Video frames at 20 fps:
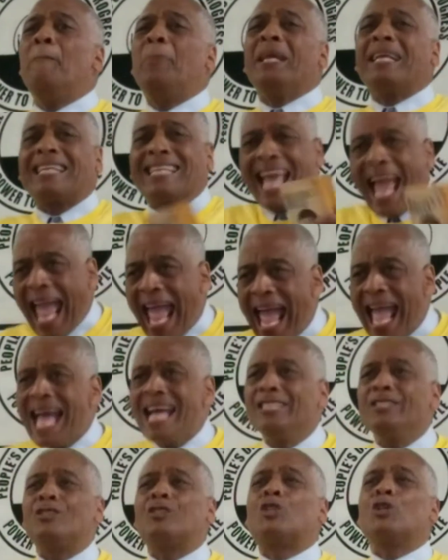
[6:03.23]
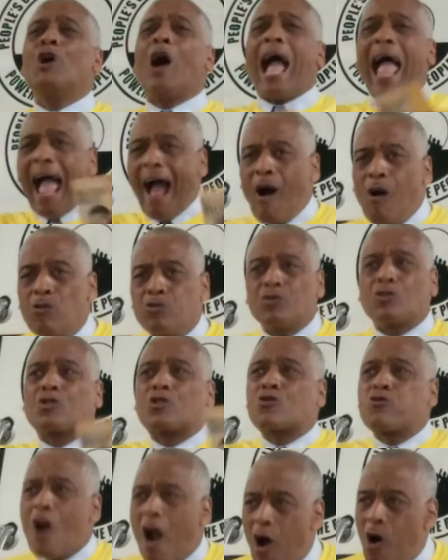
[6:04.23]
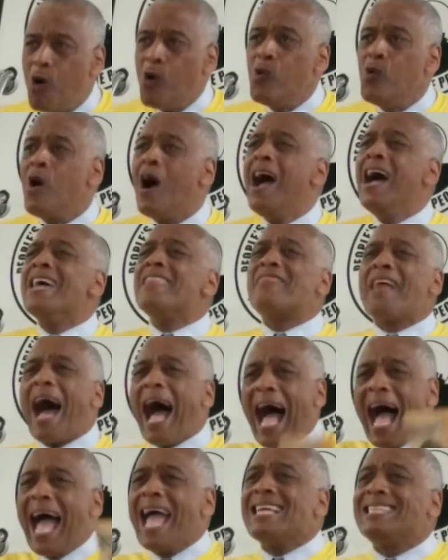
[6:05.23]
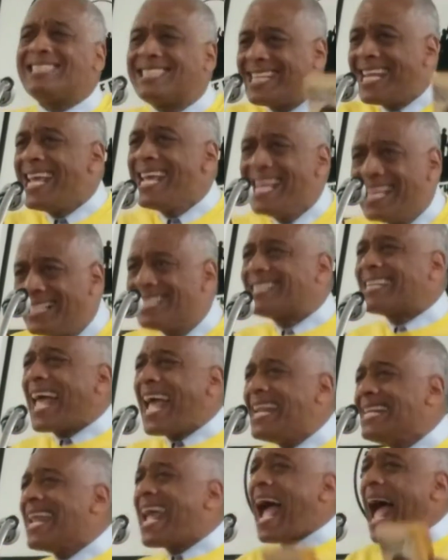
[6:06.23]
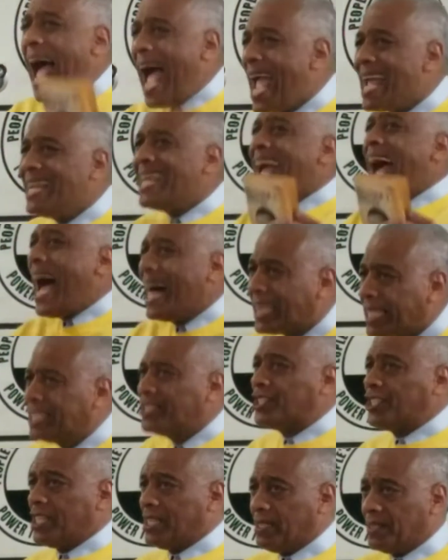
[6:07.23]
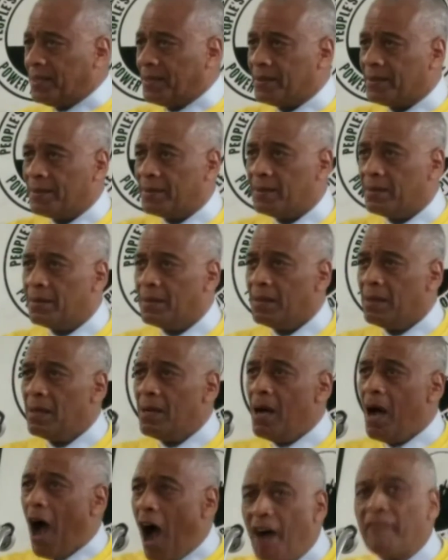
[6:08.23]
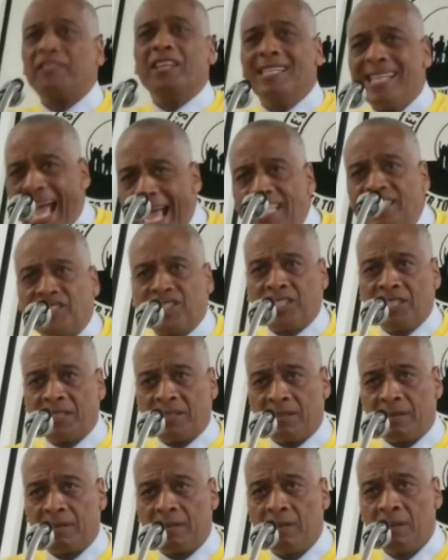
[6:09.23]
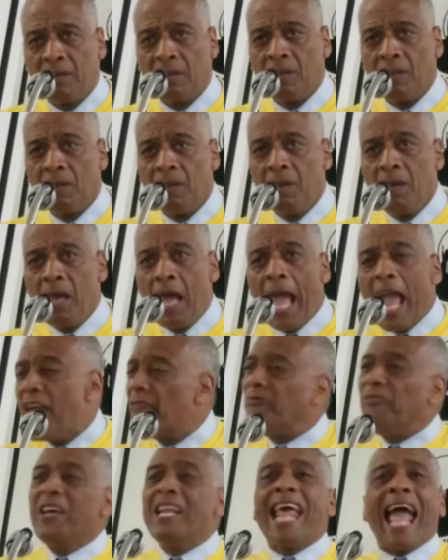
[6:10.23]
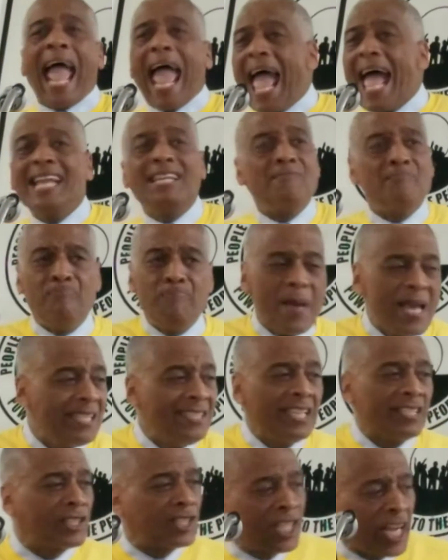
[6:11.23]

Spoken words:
began to outgrow the ideas and the ideology of the nation. If it hadn't been the